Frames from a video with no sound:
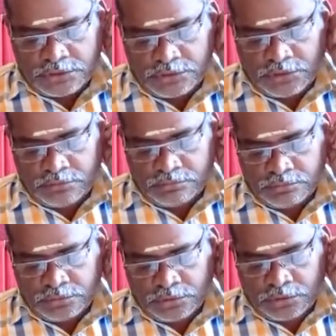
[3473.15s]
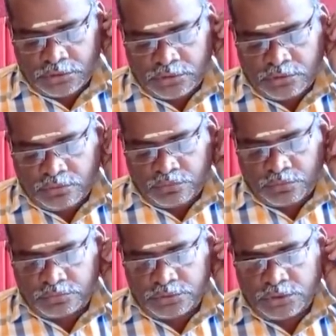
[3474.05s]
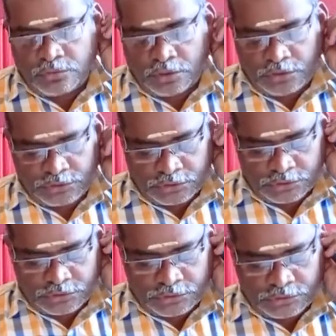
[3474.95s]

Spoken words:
them to form the quality circles.